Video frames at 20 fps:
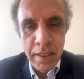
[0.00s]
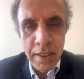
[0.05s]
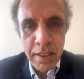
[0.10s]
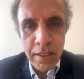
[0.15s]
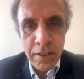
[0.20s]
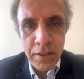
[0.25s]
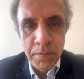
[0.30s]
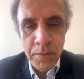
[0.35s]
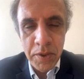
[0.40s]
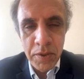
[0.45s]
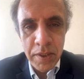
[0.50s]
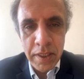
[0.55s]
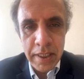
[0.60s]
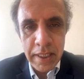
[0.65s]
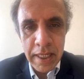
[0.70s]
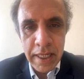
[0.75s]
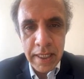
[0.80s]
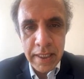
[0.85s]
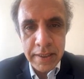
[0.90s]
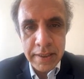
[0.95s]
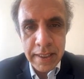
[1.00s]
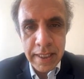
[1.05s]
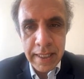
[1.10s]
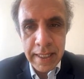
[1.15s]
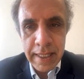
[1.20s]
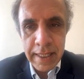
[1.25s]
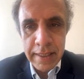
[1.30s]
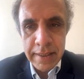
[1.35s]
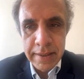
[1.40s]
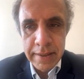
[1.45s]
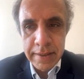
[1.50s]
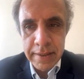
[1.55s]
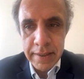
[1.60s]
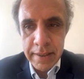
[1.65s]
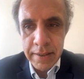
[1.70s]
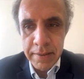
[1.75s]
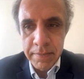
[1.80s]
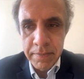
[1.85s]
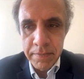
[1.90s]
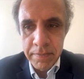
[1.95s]
communicate and
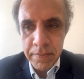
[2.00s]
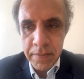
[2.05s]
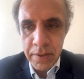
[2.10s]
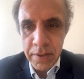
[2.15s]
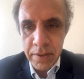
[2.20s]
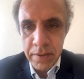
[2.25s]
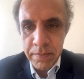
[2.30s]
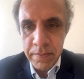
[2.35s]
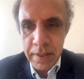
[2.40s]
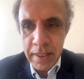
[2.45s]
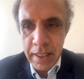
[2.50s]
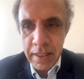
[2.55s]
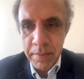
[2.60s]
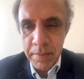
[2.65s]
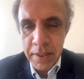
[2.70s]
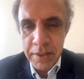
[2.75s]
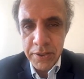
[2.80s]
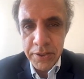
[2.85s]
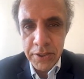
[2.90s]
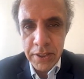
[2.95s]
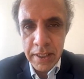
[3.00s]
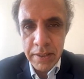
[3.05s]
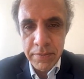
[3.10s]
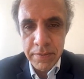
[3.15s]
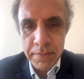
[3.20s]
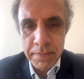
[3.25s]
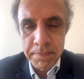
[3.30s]
get the message out.